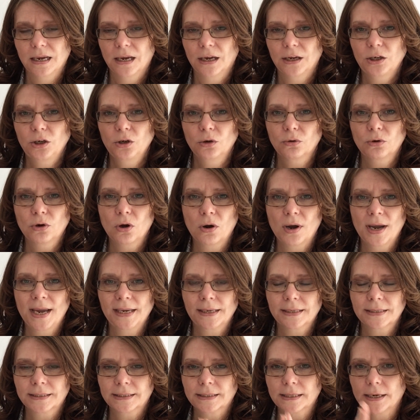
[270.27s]
You're not
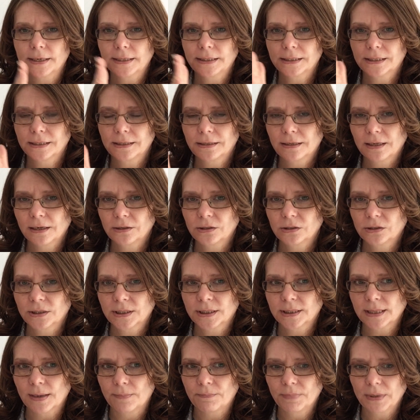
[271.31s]
excited that
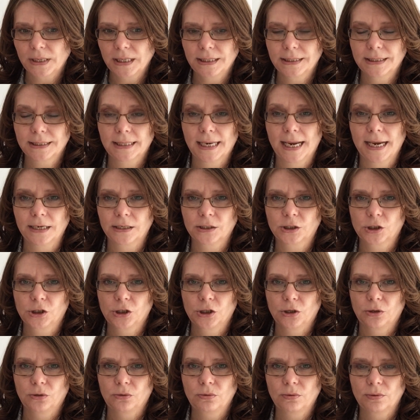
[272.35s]
somebody's texted
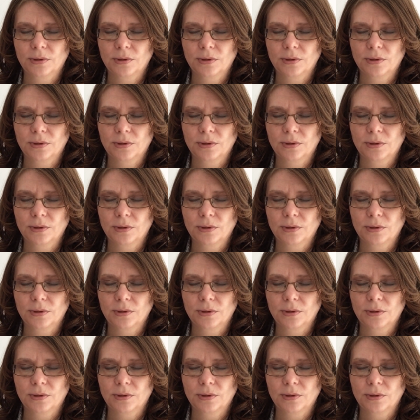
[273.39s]
you.